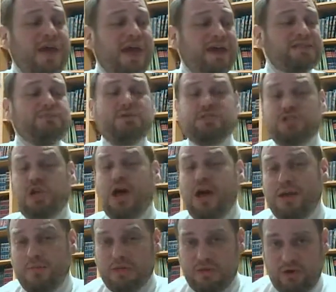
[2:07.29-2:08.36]
as much
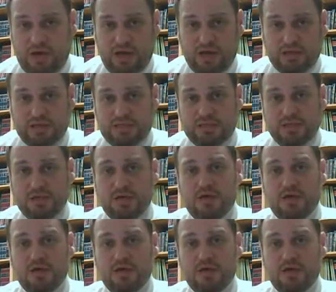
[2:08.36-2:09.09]
time on their hands,